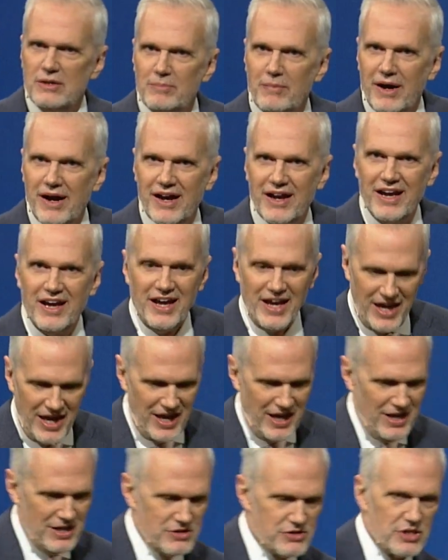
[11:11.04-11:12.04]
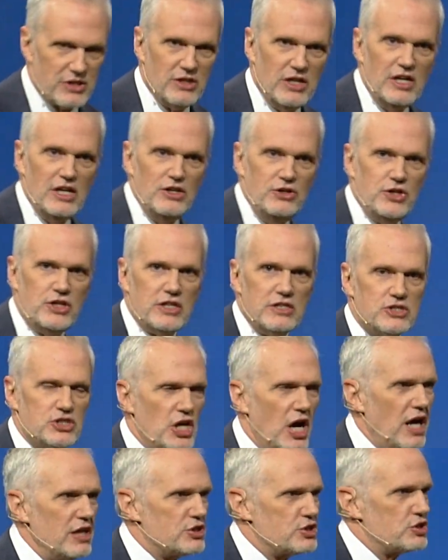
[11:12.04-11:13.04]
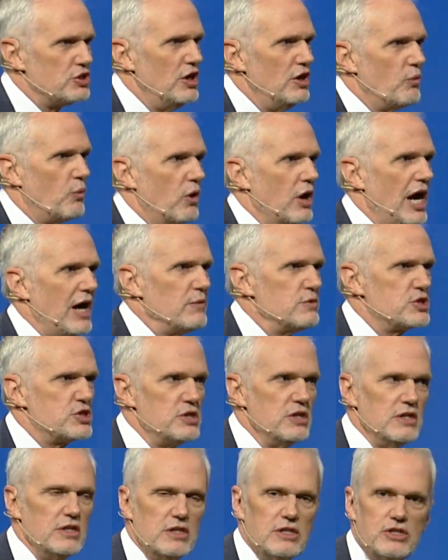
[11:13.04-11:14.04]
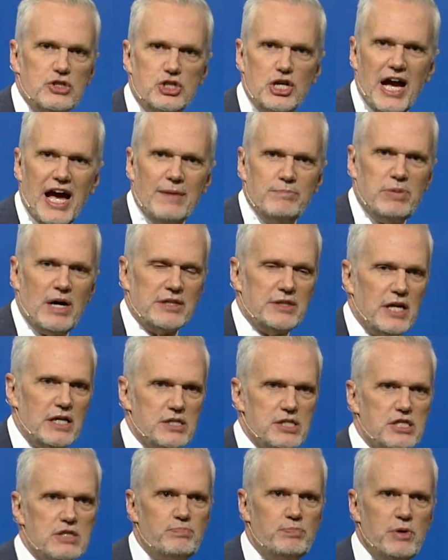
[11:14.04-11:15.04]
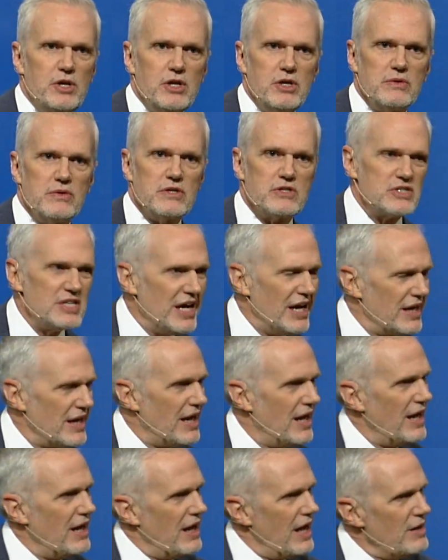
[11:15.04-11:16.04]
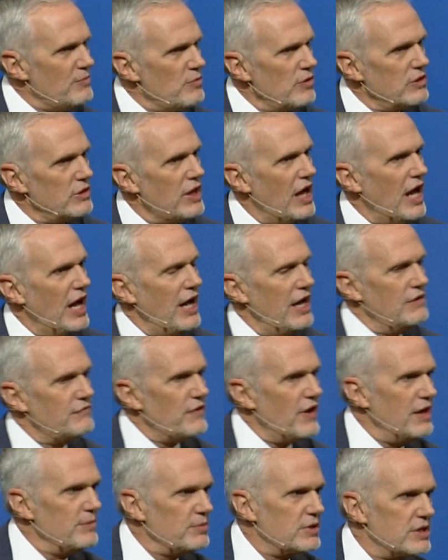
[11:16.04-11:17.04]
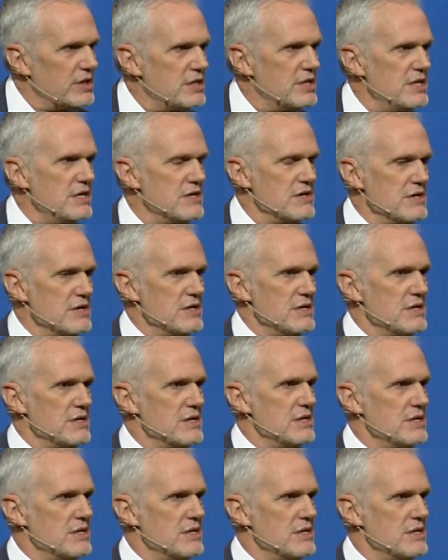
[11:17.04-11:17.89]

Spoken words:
in my hands. And you can touch where I was jabbed by that spear in the side. I'm alive. I'm here.